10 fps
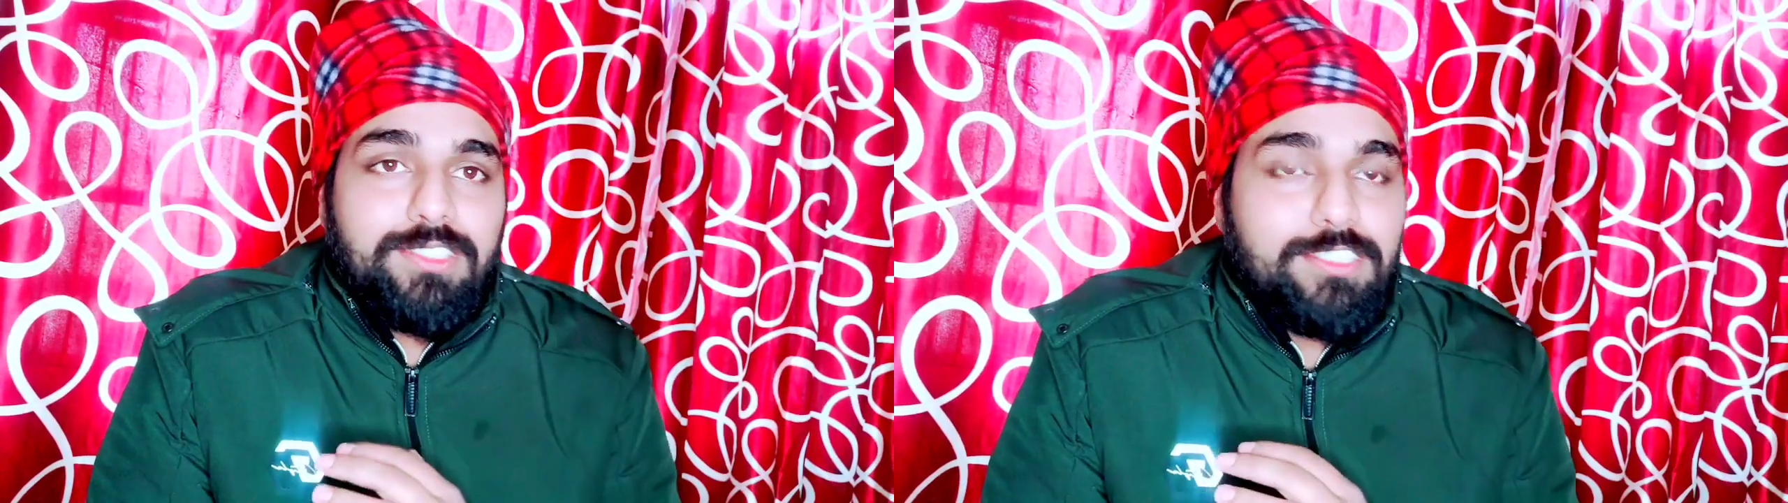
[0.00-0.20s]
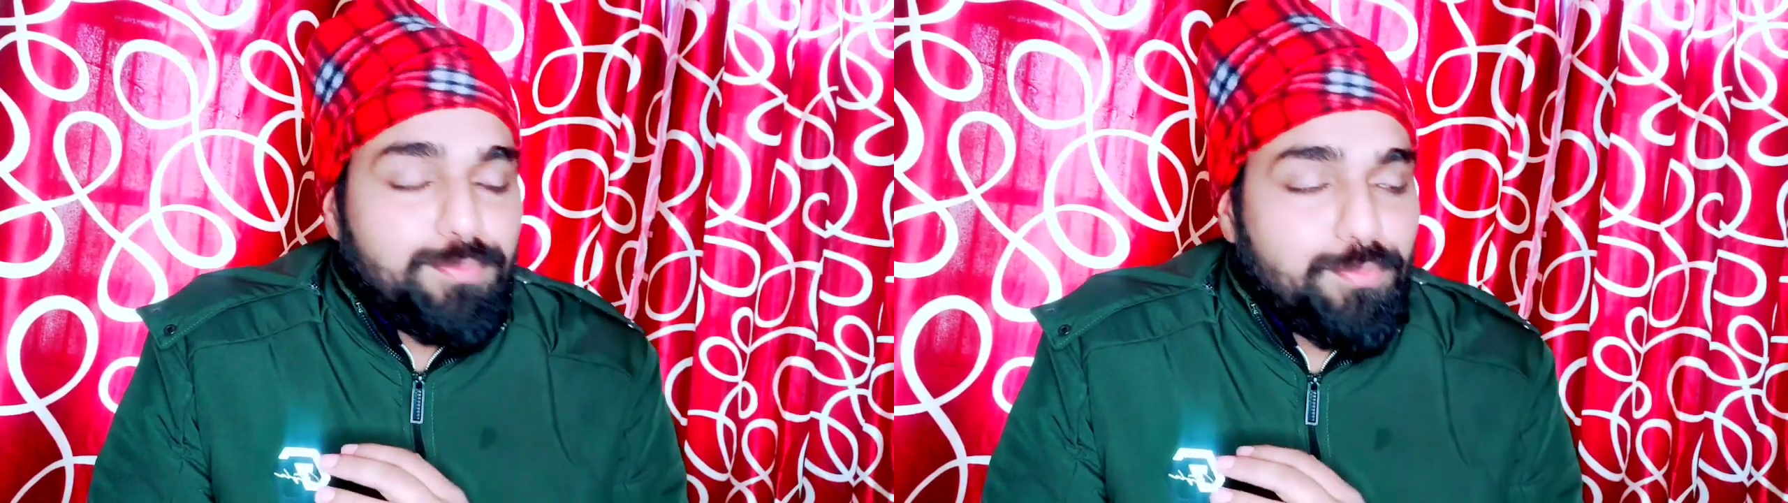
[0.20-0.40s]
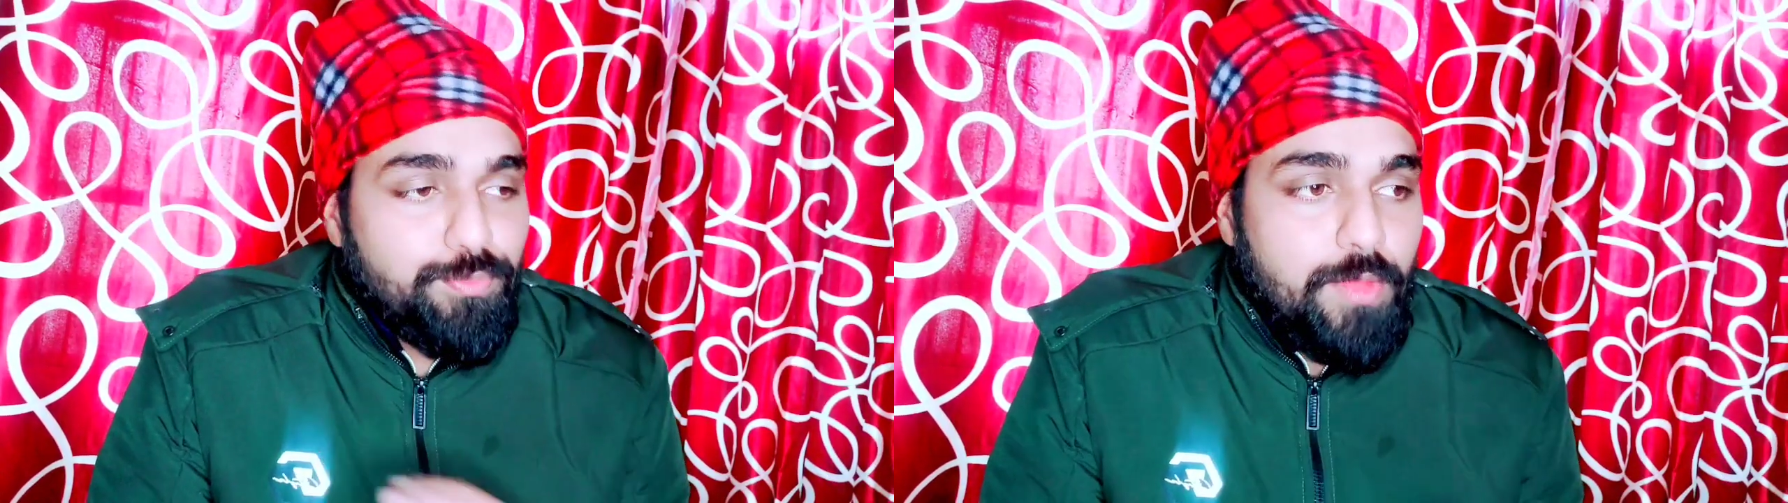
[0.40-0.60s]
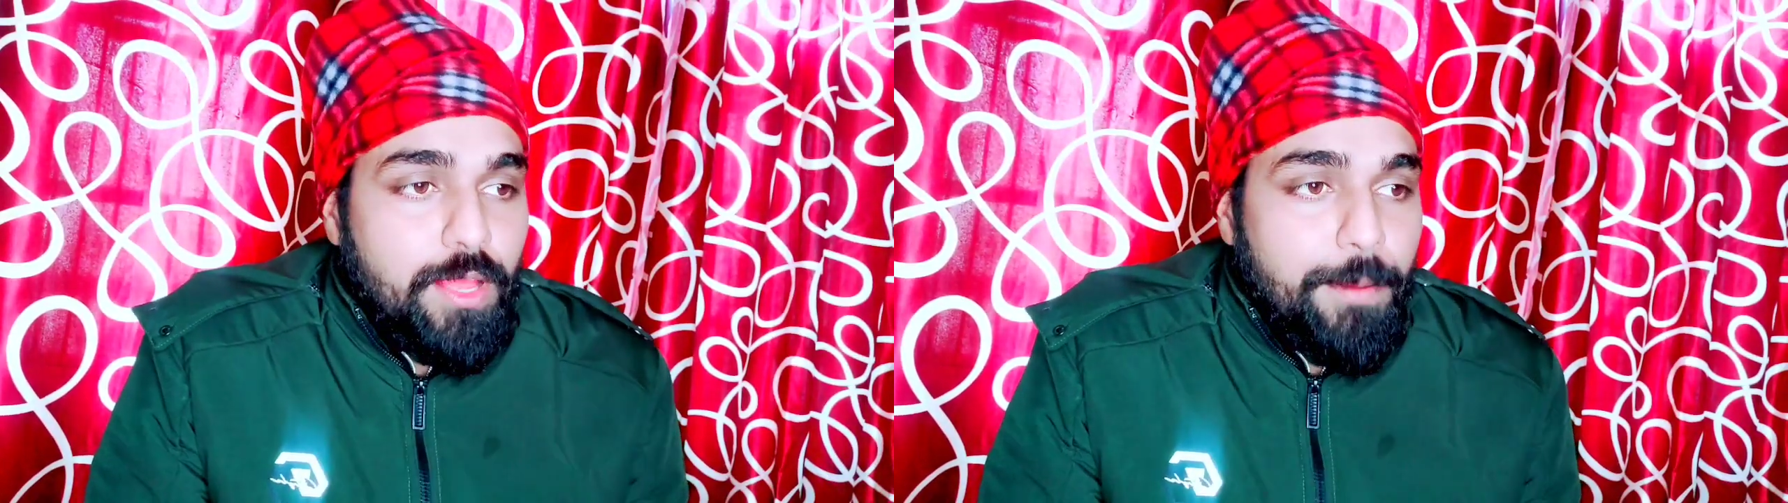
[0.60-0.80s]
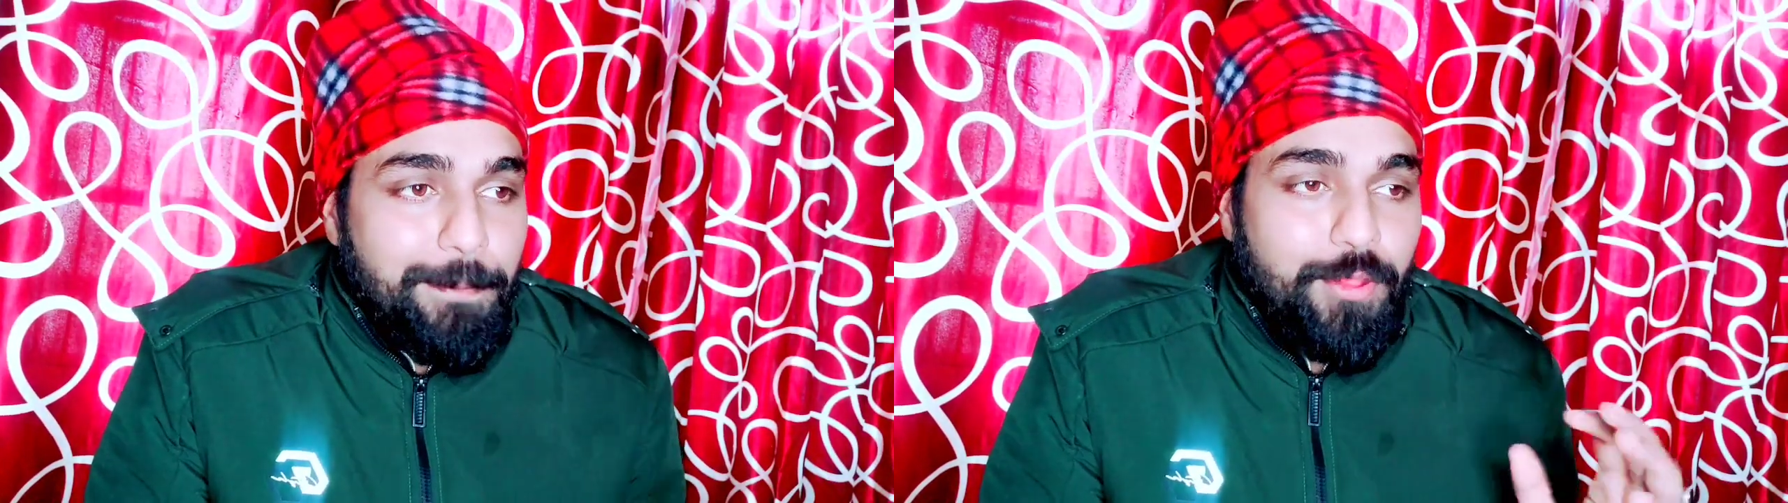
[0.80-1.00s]
is
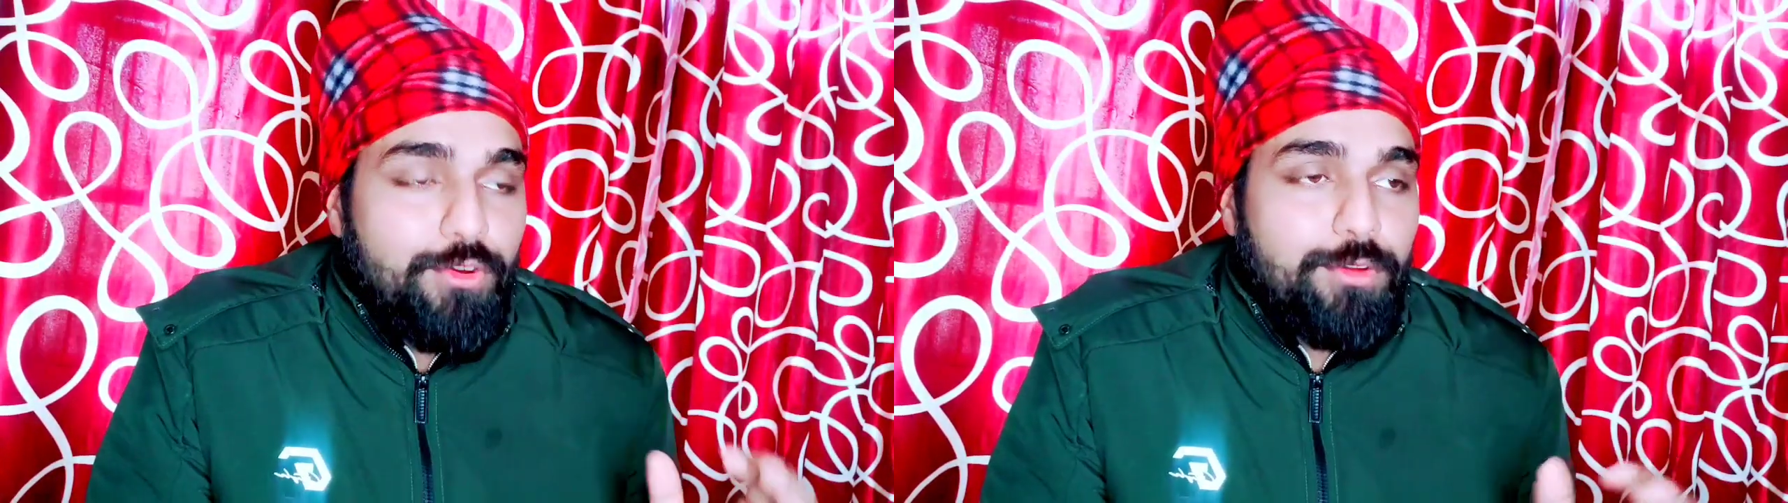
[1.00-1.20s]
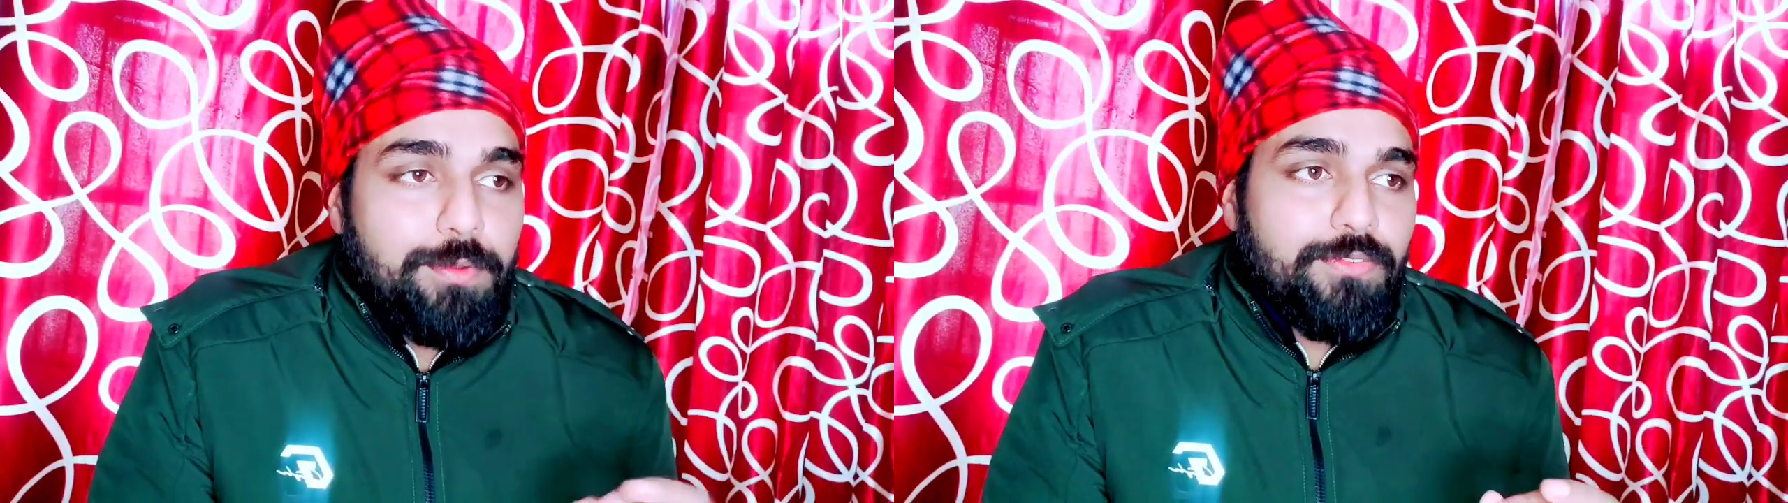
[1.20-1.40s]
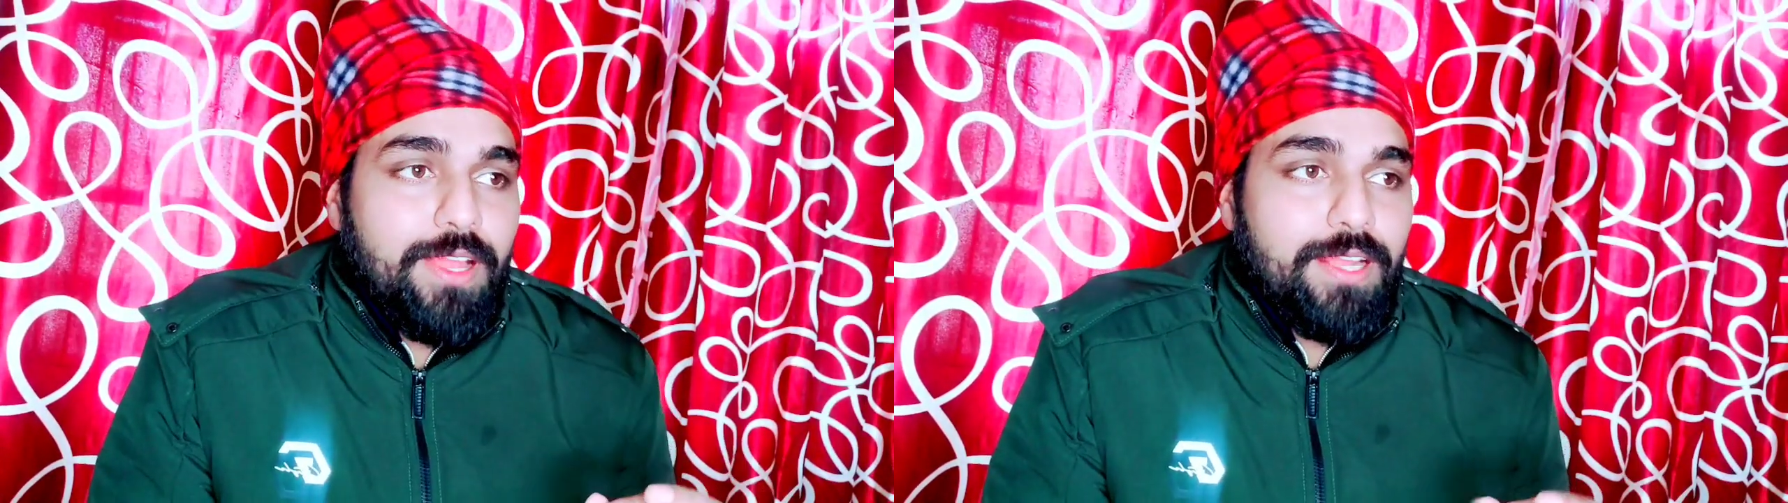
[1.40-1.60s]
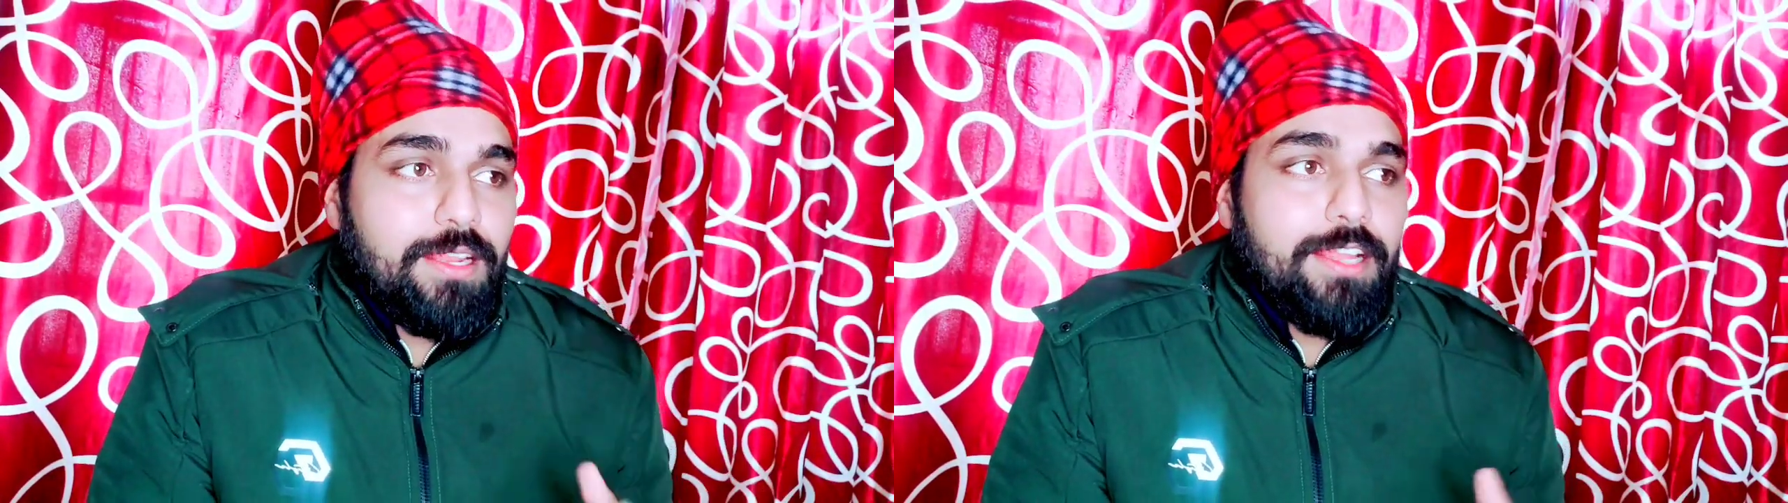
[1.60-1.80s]
pure perfect.